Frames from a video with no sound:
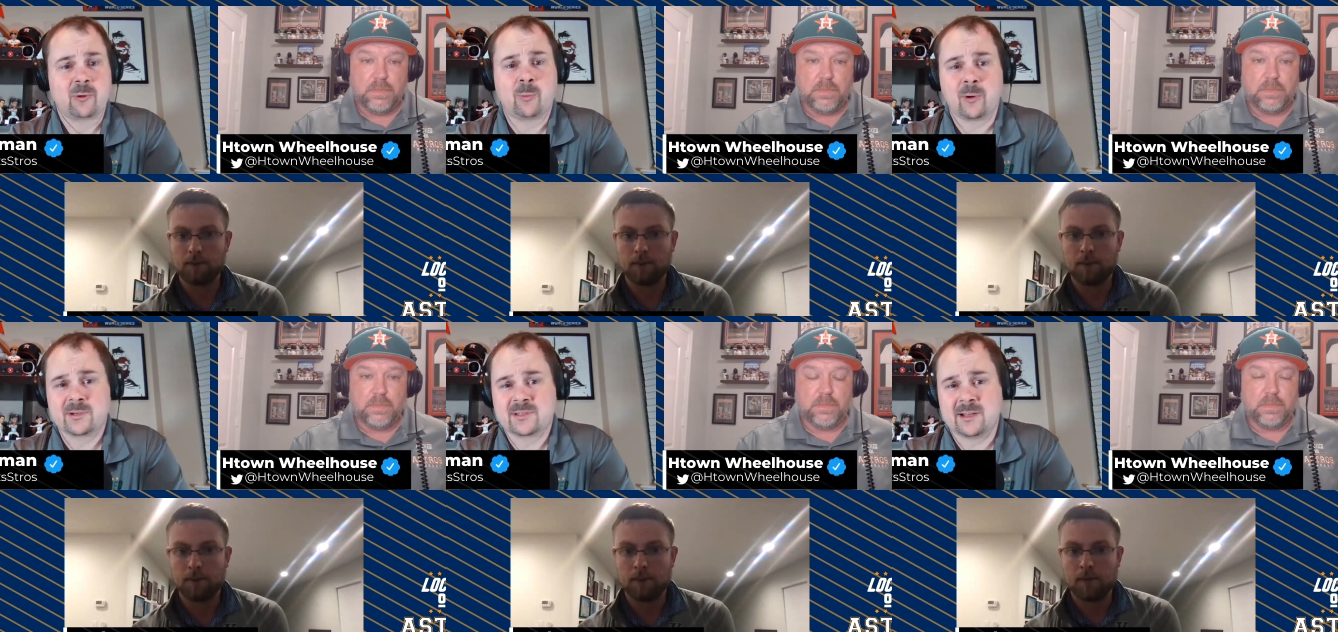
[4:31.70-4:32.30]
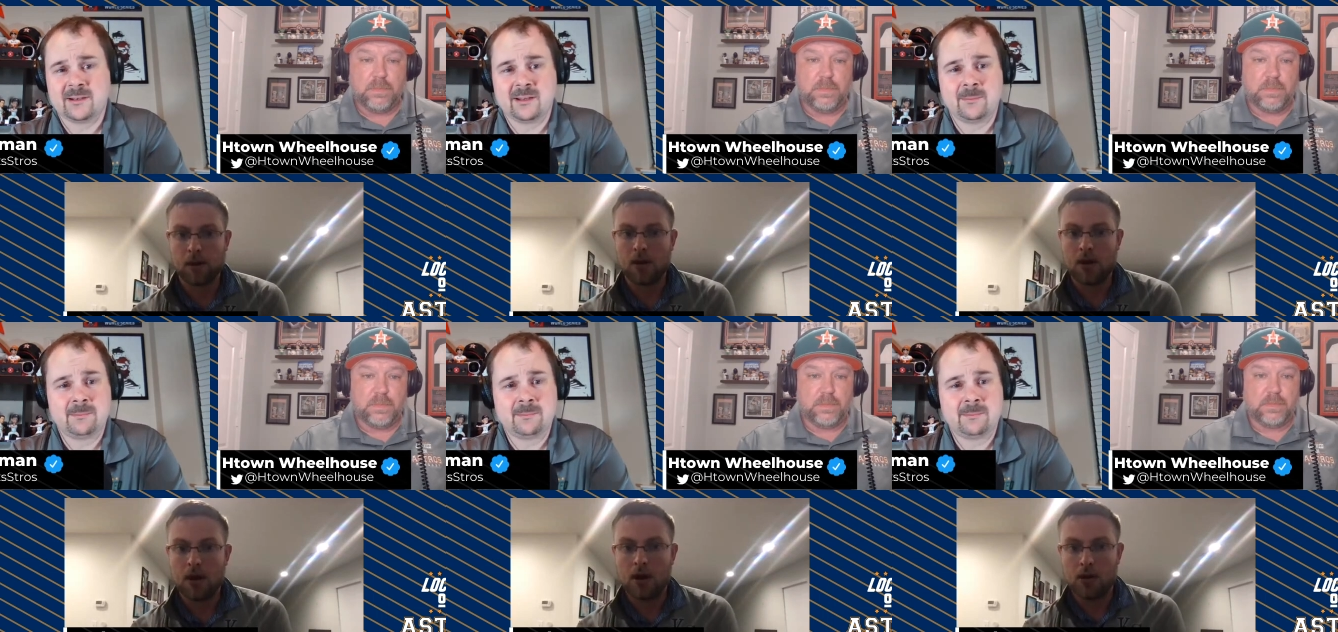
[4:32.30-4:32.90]
Speaker 1: of reports on
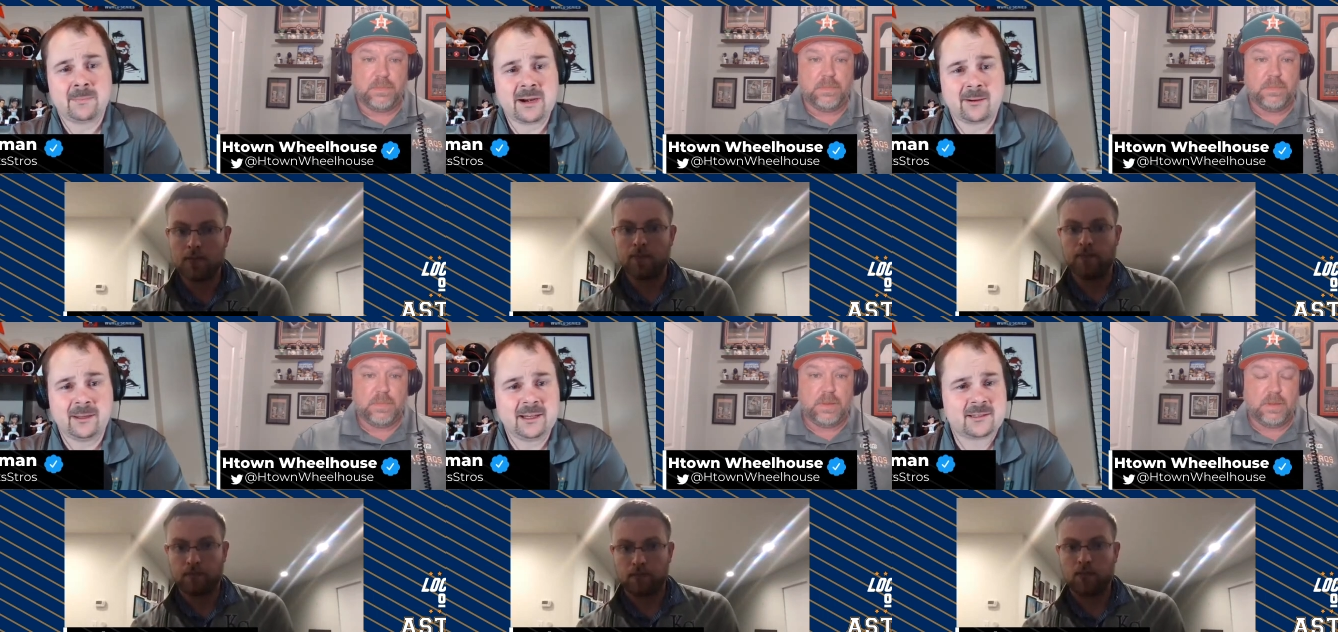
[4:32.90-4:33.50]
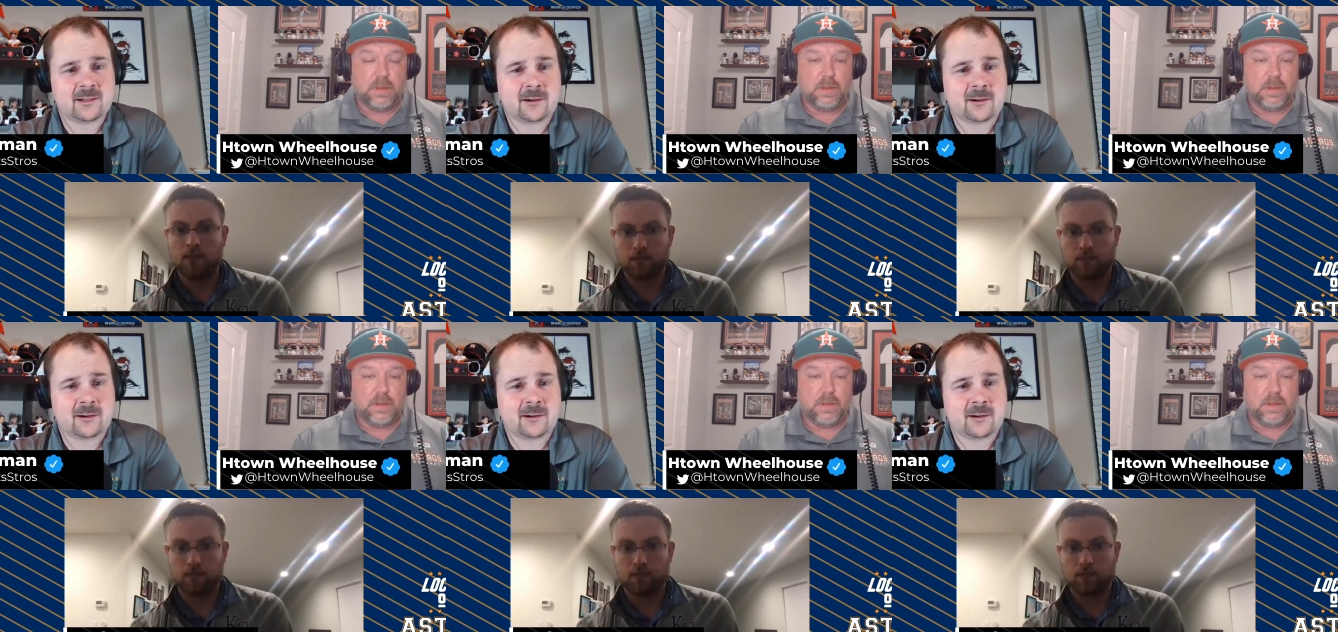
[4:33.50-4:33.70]
the minor leagues. Are